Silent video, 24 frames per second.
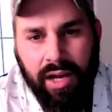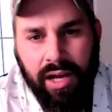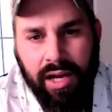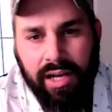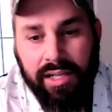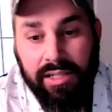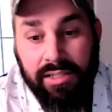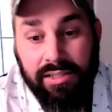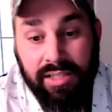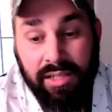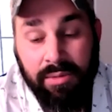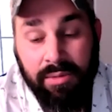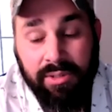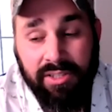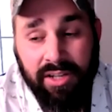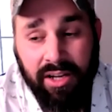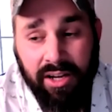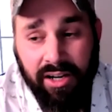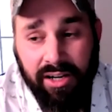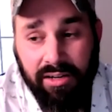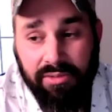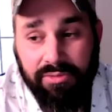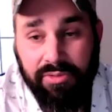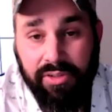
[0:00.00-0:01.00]
in
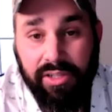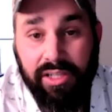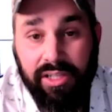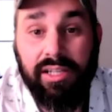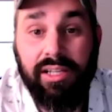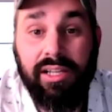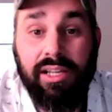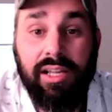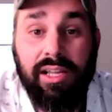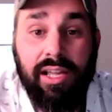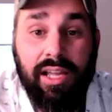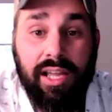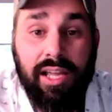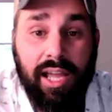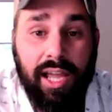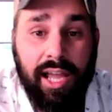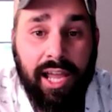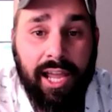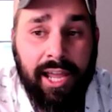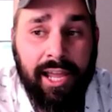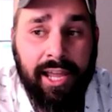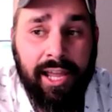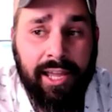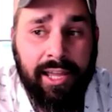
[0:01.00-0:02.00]
cinematography.
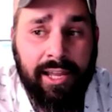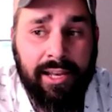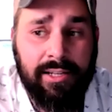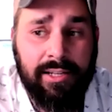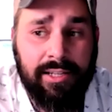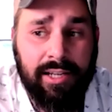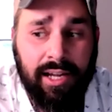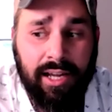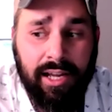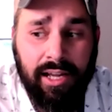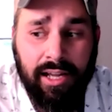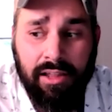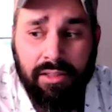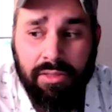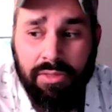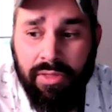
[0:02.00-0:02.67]
And I